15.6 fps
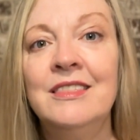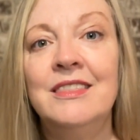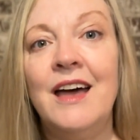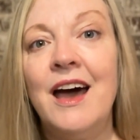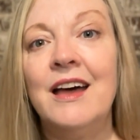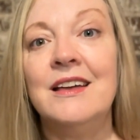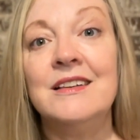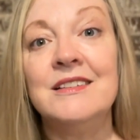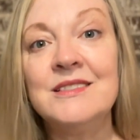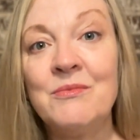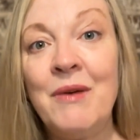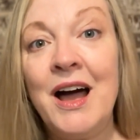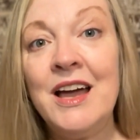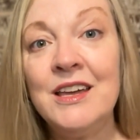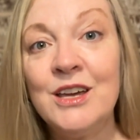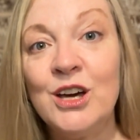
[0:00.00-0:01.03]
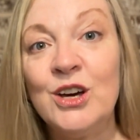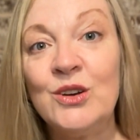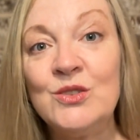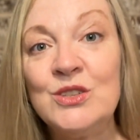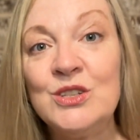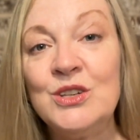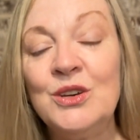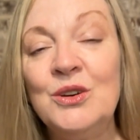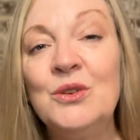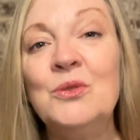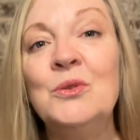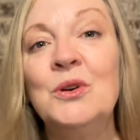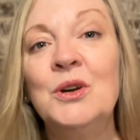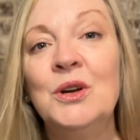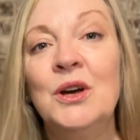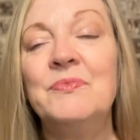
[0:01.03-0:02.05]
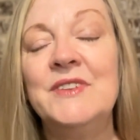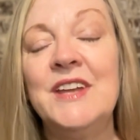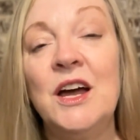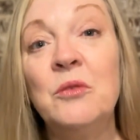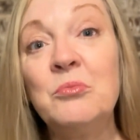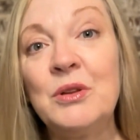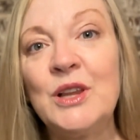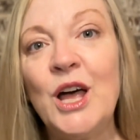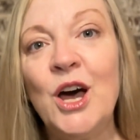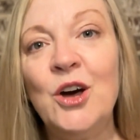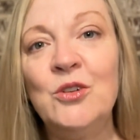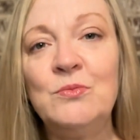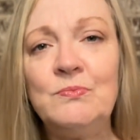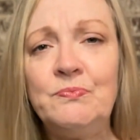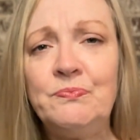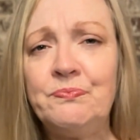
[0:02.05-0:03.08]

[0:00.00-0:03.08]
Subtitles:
That is my go-to down below.